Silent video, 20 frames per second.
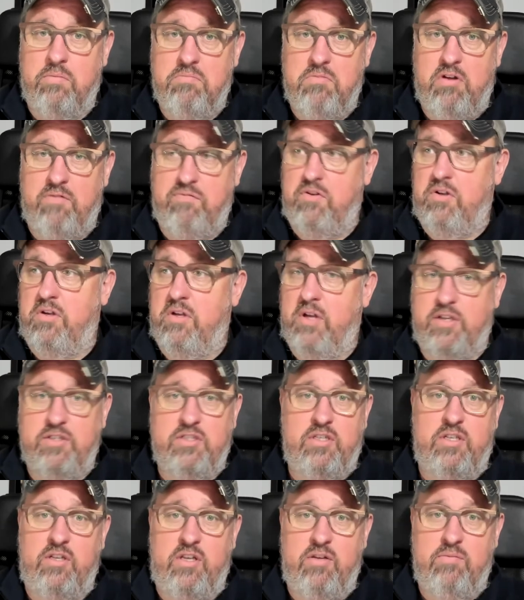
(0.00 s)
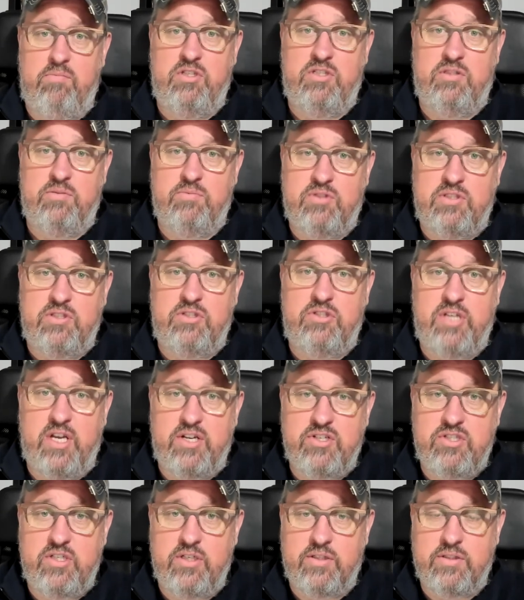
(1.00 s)
If you guys could give me some
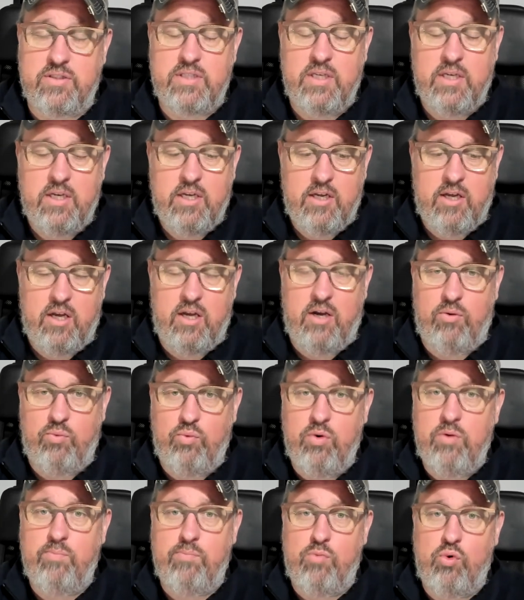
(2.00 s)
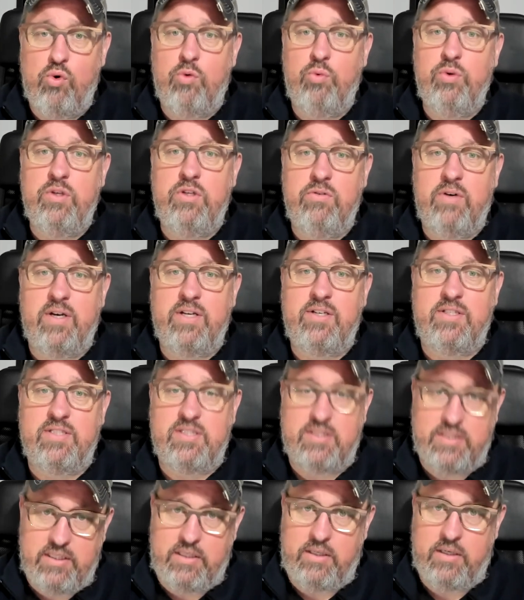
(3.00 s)
suggestions, what more would you like to
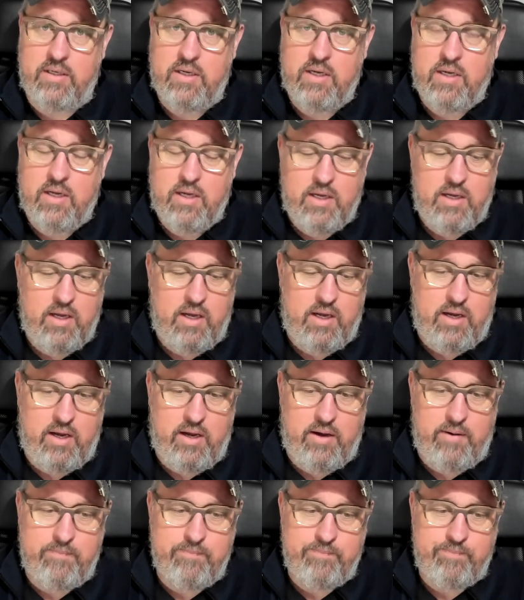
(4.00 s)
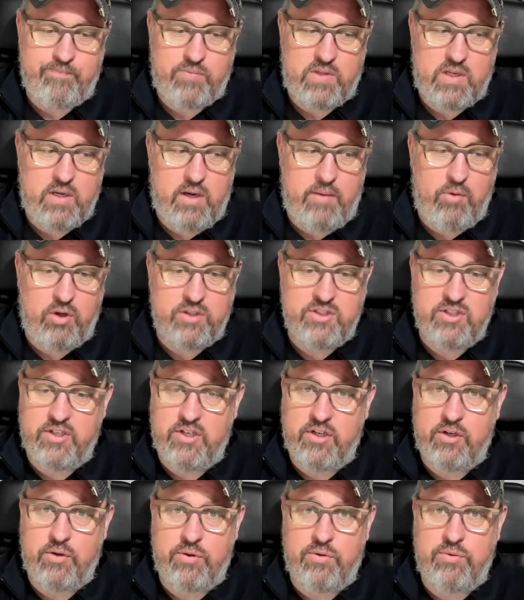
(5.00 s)
see? I'm also
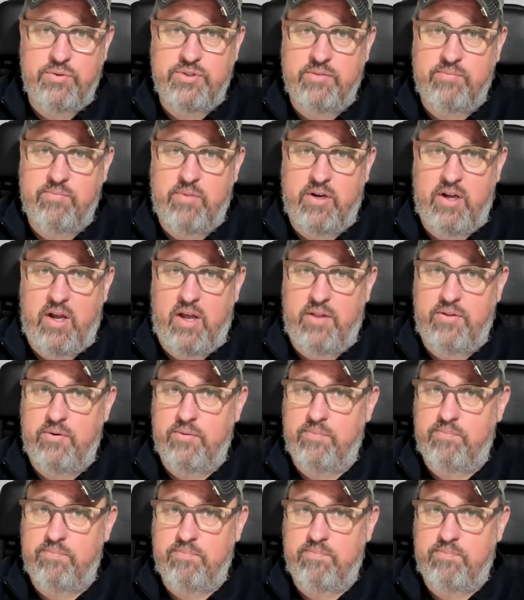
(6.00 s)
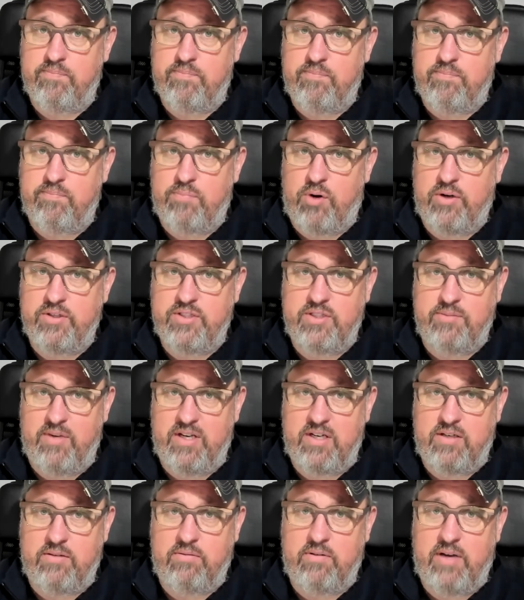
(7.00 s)
going to go through some of my other parts of
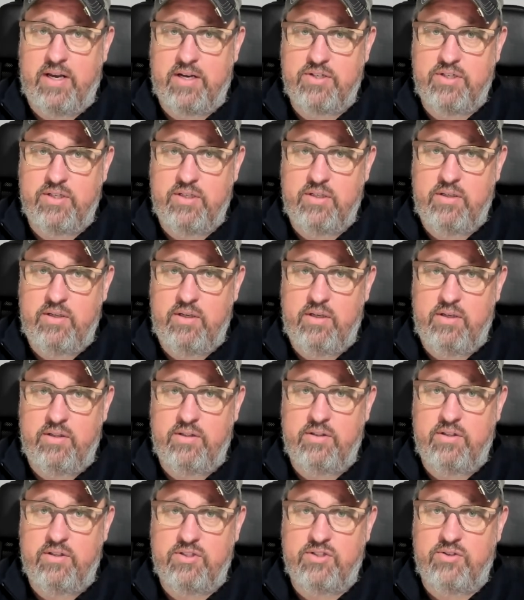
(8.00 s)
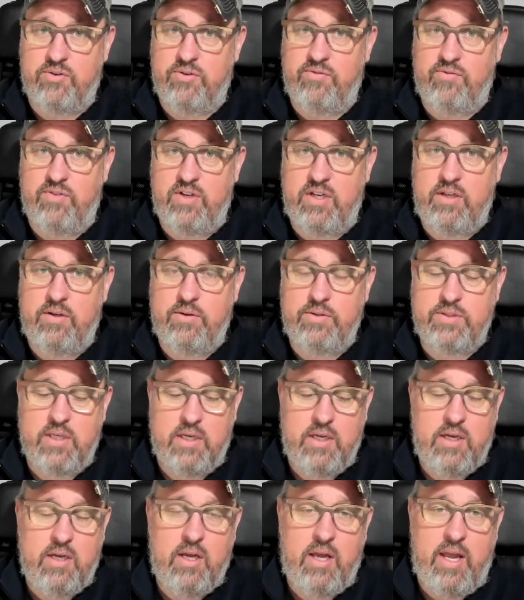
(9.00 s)
my collection in certain videos.
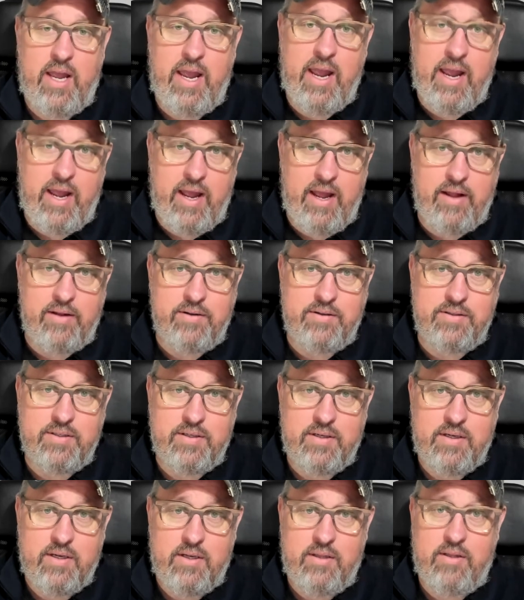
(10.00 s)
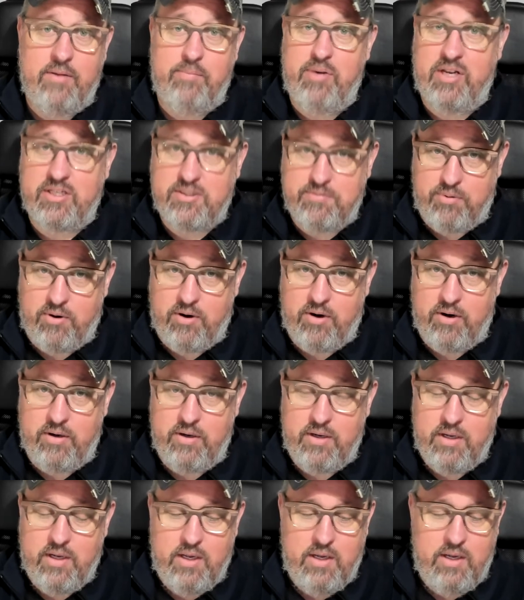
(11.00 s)
And the best
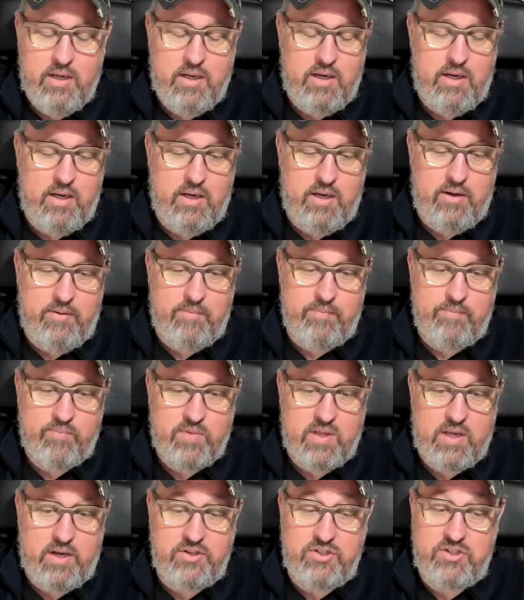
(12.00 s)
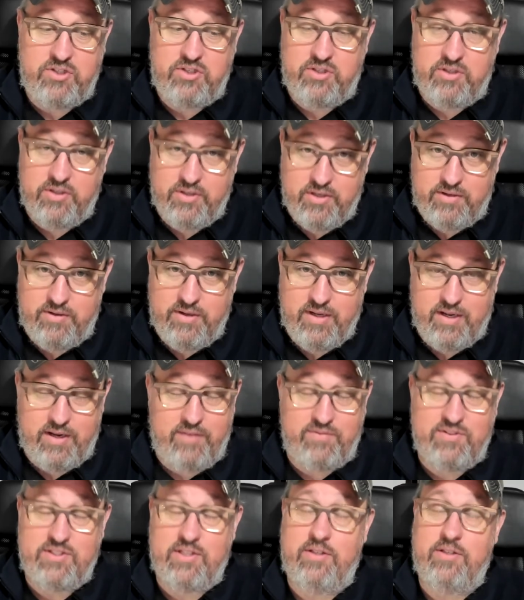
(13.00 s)
part, I should, and
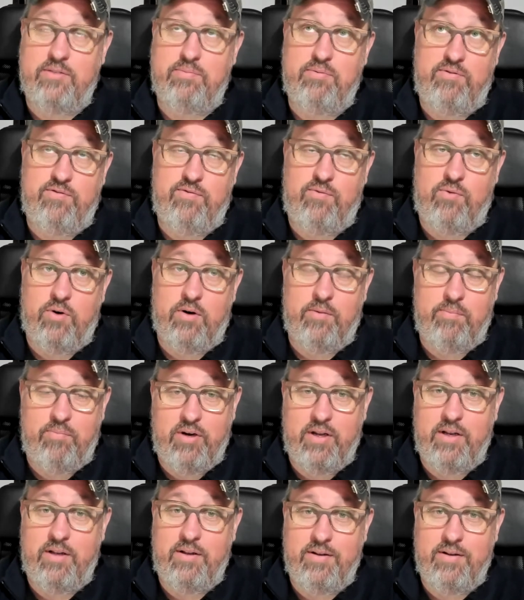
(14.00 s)
I've said this before, but